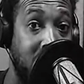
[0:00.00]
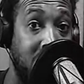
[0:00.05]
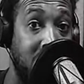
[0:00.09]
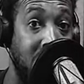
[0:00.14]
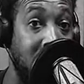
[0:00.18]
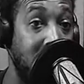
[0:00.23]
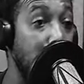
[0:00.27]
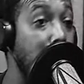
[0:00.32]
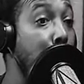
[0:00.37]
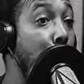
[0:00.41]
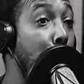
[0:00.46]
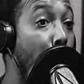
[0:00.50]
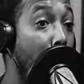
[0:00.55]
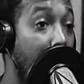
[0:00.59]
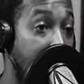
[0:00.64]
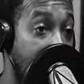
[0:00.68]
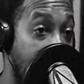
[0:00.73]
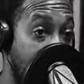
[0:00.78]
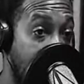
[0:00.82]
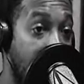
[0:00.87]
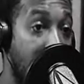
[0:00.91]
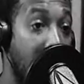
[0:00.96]
And the
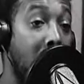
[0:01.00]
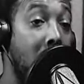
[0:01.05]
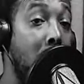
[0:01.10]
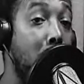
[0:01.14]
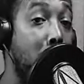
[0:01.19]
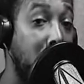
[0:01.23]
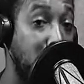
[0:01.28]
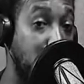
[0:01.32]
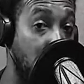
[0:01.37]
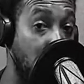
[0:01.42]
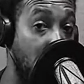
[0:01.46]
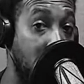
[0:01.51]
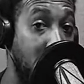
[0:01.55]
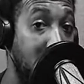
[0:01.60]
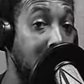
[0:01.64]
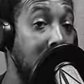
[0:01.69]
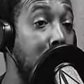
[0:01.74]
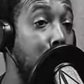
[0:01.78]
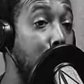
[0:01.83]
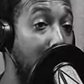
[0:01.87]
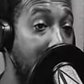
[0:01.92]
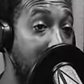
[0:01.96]
majority of
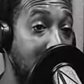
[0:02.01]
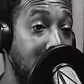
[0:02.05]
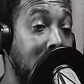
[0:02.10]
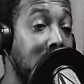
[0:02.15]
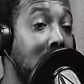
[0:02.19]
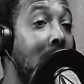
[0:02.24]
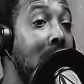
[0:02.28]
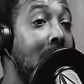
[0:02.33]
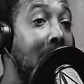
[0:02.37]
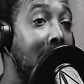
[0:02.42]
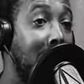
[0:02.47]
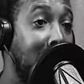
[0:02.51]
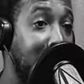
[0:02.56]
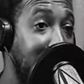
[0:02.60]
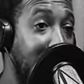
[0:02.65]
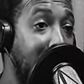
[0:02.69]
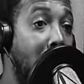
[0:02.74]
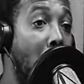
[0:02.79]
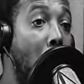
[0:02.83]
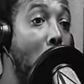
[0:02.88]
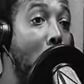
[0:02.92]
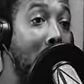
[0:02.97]
these parents, they
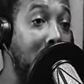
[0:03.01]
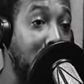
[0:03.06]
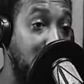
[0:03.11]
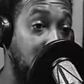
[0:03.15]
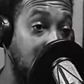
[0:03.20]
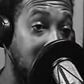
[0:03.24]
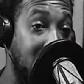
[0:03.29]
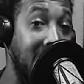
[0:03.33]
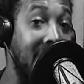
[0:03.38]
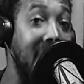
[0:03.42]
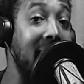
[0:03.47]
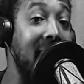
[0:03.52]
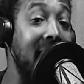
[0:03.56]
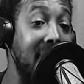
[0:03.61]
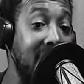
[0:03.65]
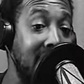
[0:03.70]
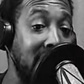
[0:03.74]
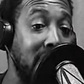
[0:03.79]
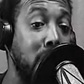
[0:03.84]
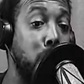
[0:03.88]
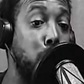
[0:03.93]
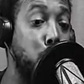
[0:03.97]
gonna make sure that they
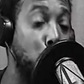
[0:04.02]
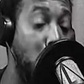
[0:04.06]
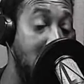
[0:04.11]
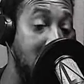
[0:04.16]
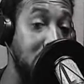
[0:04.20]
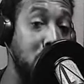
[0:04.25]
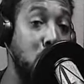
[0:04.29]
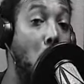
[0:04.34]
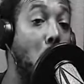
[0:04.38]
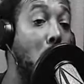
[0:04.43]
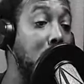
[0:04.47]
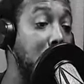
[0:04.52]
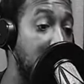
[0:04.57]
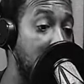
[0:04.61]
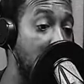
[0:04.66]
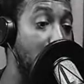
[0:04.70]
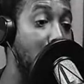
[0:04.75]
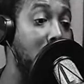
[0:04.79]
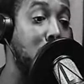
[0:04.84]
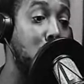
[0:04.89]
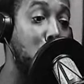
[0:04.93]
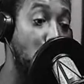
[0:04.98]
kids is straight. It's called
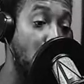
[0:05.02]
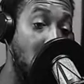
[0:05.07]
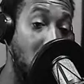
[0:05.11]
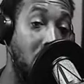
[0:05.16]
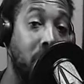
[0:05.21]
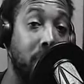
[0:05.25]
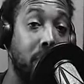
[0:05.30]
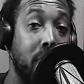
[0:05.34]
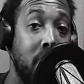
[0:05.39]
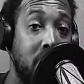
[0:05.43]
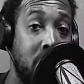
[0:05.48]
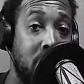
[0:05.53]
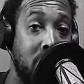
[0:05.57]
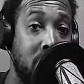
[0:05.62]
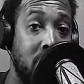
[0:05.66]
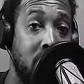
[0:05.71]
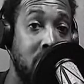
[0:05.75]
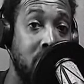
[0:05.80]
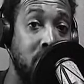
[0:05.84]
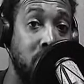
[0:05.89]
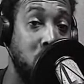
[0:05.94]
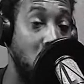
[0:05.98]
generational wealth.
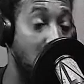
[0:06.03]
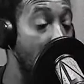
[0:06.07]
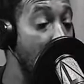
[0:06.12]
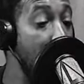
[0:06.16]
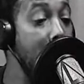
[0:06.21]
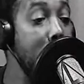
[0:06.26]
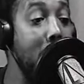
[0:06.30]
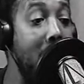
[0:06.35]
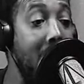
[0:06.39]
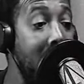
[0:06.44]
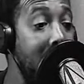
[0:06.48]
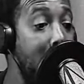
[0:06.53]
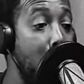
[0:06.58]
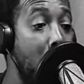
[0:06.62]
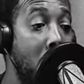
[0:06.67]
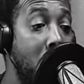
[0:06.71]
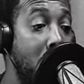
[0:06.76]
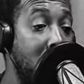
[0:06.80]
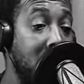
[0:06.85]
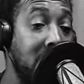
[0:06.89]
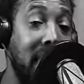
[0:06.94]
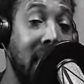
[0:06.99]
So don't be mad at
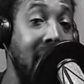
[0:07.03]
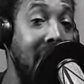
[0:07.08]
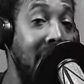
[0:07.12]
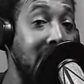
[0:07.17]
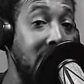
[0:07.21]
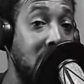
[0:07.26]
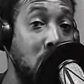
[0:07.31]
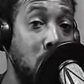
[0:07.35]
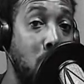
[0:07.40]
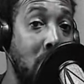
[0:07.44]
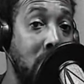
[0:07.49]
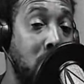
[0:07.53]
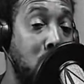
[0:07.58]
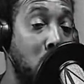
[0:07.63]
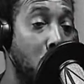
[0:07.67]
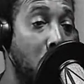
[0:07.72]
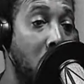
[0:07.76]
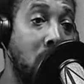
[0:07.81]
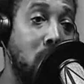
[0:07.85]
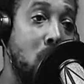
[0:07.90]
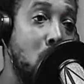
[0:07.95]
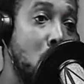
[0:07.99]
motherfuckers that got generational
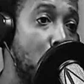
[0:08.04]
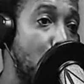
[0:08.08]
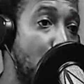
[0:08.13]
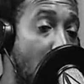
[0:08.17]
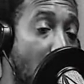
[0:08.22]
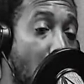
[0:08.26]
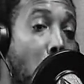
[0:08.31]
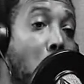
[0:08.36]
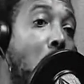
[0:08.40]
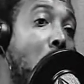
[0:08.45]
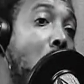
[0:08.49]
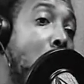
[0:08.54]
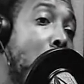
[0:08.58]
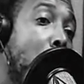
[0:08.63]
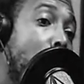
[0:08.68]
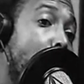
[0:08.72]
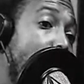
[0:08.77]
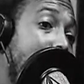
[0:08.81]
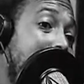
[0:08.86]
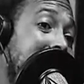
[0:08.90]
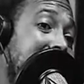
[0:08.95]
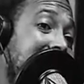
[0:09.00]
wealth and you don't.
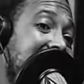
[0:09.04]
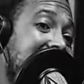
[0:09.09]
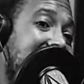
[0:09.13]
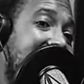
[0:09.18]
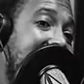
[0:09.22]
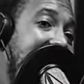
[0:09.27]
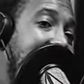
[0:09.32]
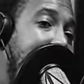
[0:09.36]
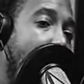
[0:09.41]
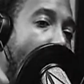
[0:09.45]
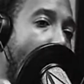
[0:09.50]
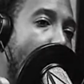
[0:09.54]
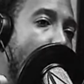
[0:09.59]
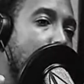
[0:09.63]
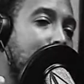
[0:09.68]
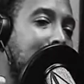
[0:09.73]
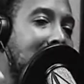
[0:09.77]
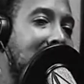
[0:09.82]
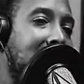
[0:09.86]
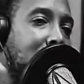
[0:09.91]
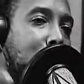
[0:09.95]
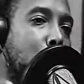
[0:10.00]
You need to take those
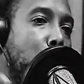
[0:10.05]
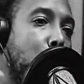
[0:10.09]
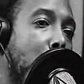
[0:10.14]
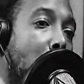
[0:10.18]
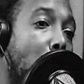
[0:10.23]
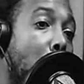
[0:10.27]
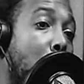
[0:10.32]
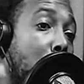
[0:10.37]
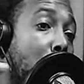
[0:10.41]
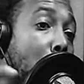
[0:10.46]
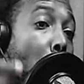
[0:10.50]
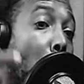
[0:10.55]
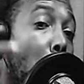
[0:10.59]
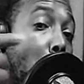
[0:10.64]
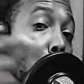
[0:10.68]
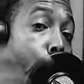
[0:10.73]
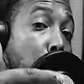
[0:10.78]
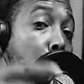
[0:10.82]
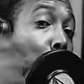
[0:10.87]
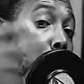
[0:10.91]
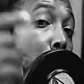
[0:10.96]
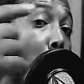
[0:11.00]
issues up with
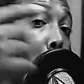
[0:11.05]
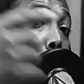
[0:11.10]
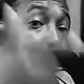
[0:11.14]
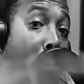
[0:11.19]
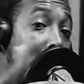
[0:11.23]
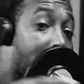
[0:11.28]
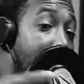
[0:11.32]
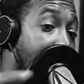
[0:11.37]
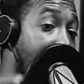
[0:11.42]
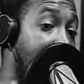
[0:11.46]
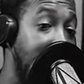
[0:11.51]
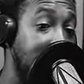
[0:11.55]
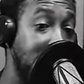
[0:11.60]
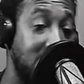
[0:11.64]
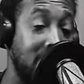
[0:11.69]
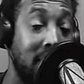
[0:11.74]
your parents.